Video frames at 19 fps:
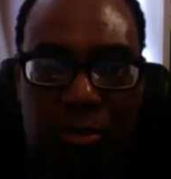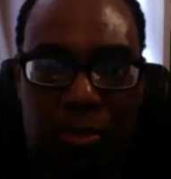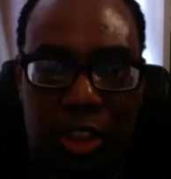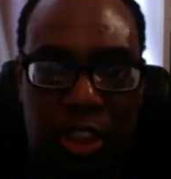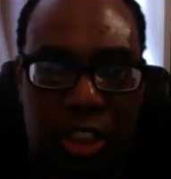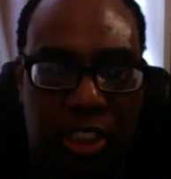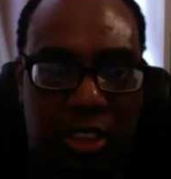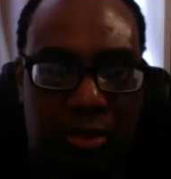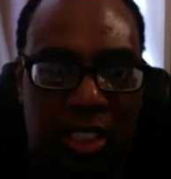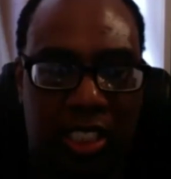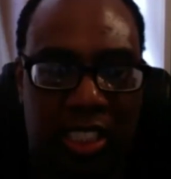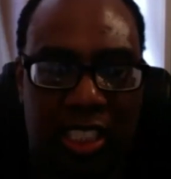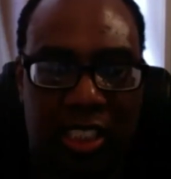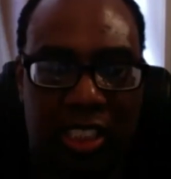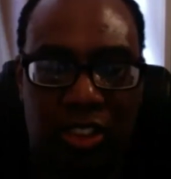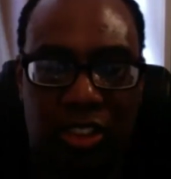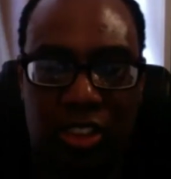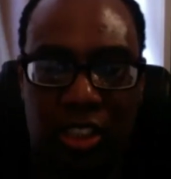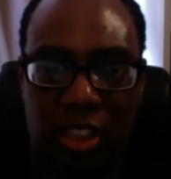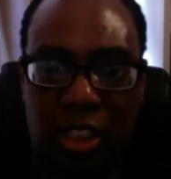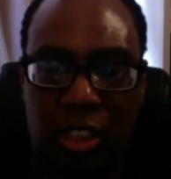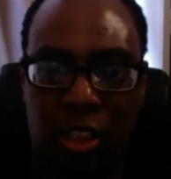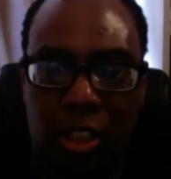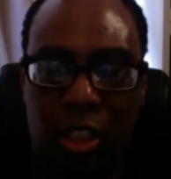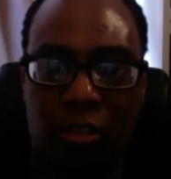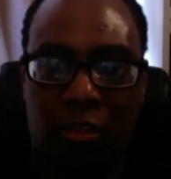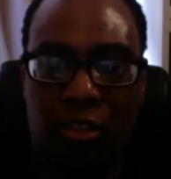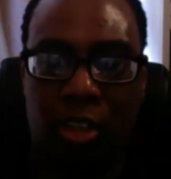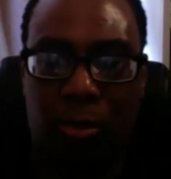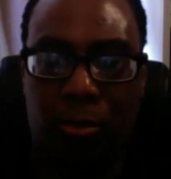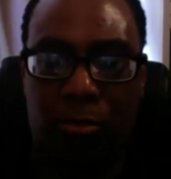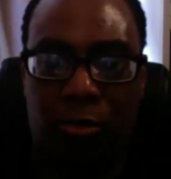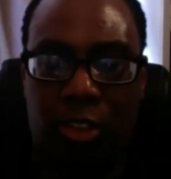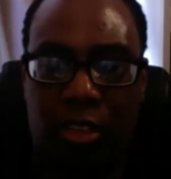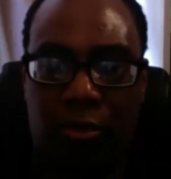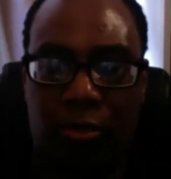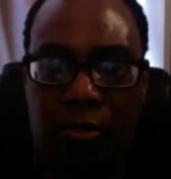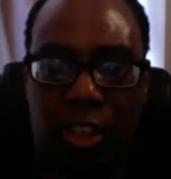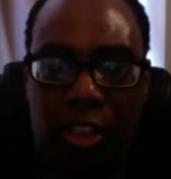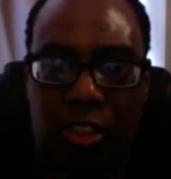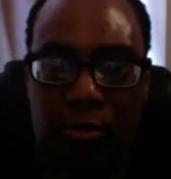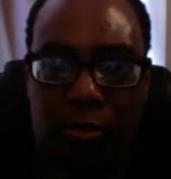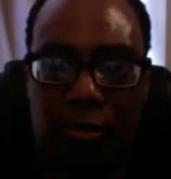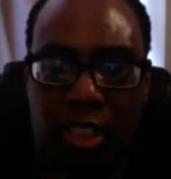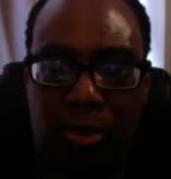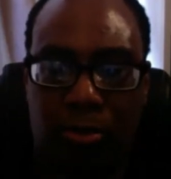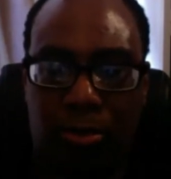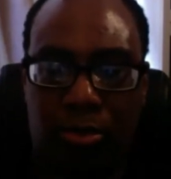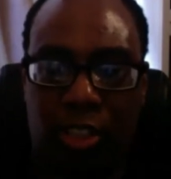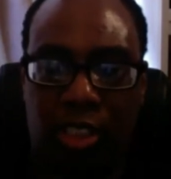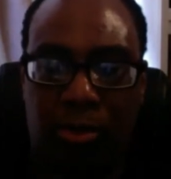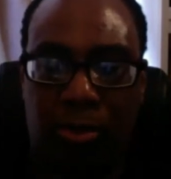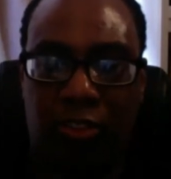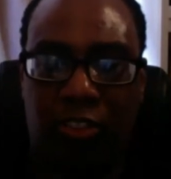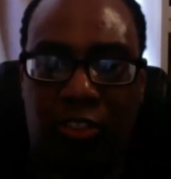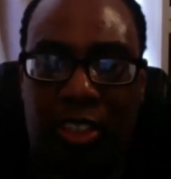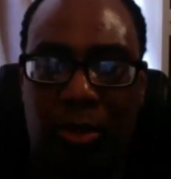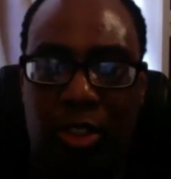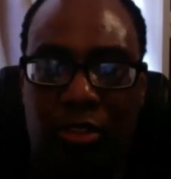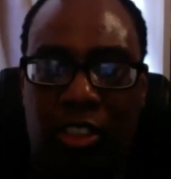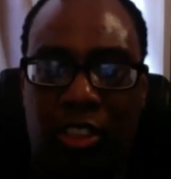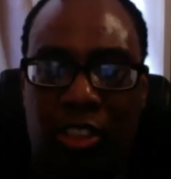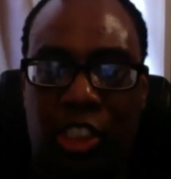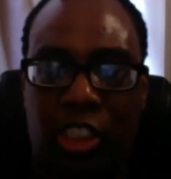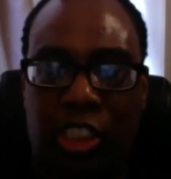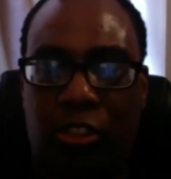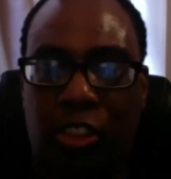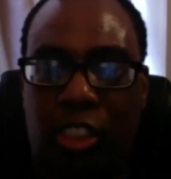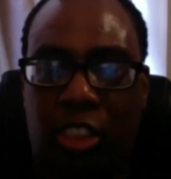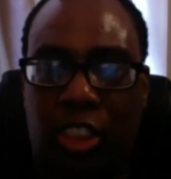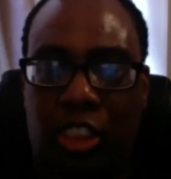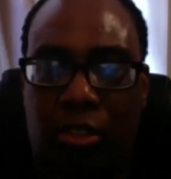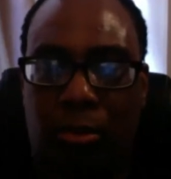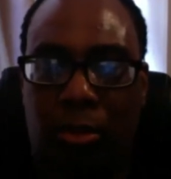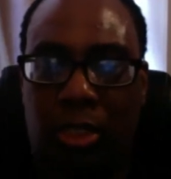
But you said again, you said you don't want to be famous. So I just want to be.